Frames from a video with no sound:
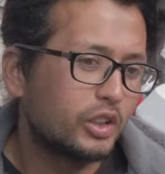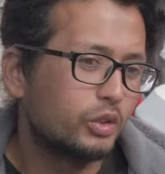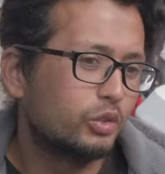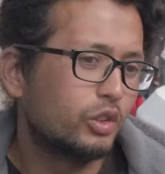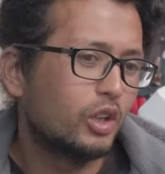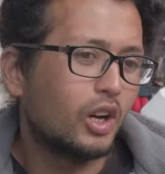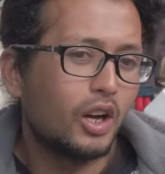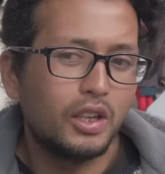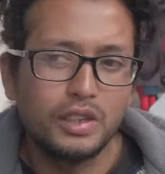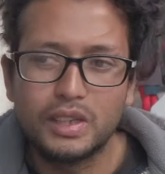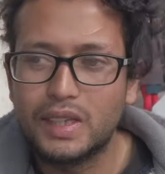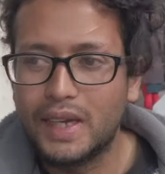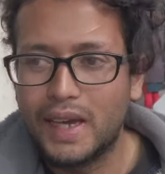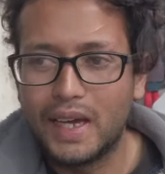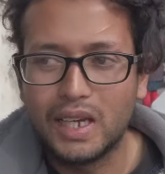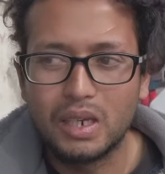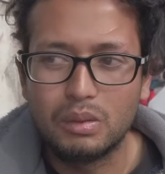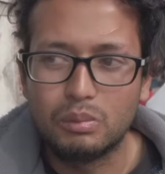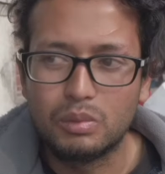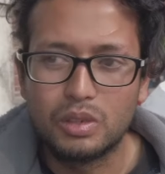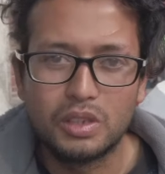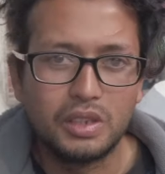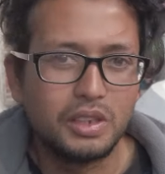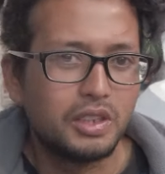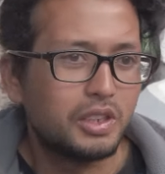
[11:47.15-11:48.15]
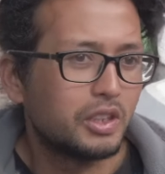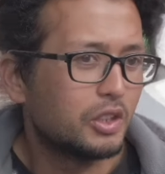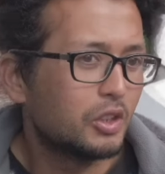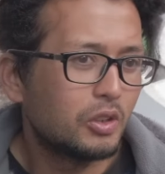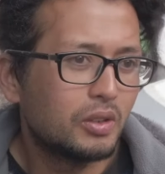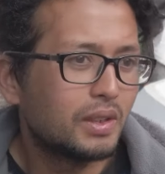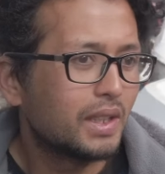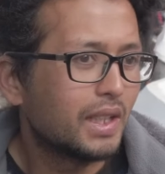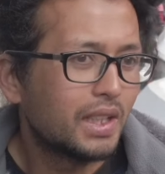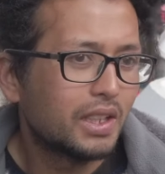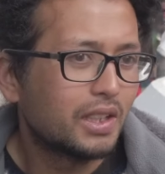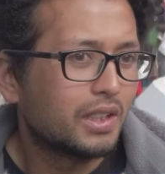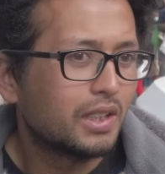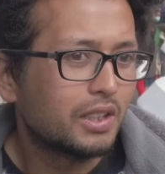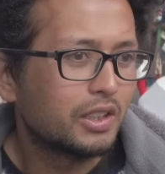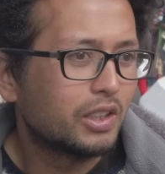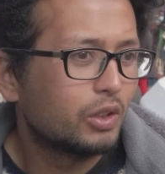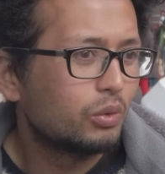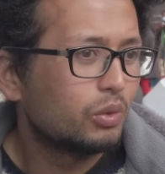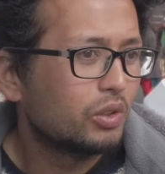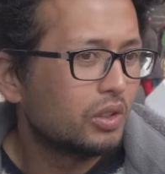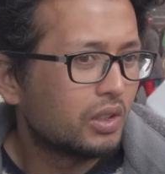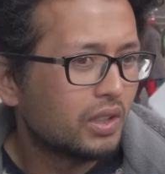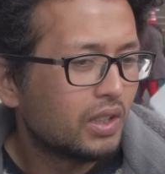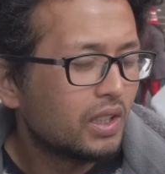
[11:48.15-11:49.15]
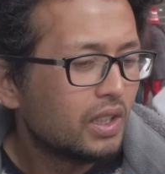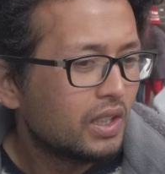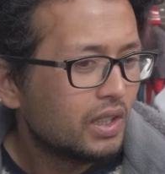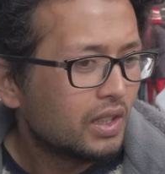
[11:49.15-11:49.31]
they would hunt the animals. You know, like and they would.